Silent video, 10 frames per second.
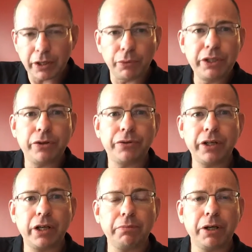When you're
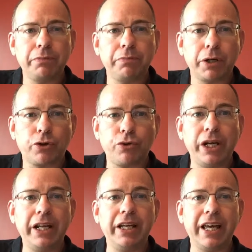thinking about
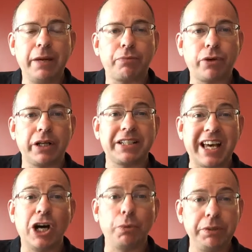creating a product to
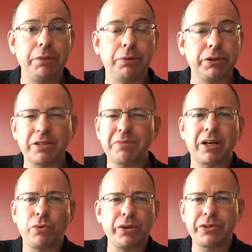help people, doesn't
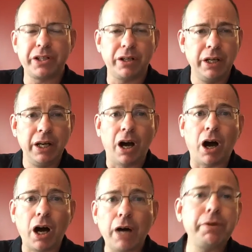matter whether it's in a
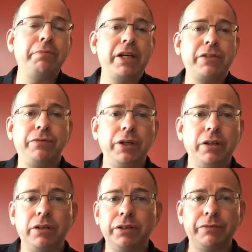hobby-based
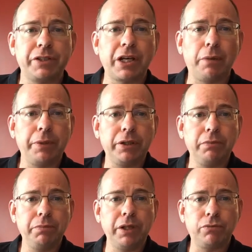field, if it's helping
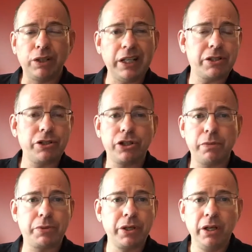them in
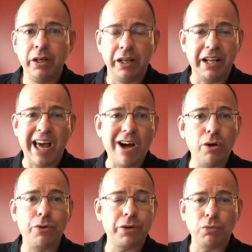relationships, in
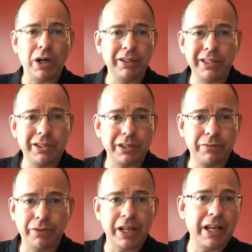health, in wellness, in
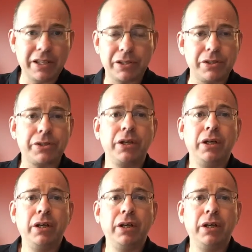finances,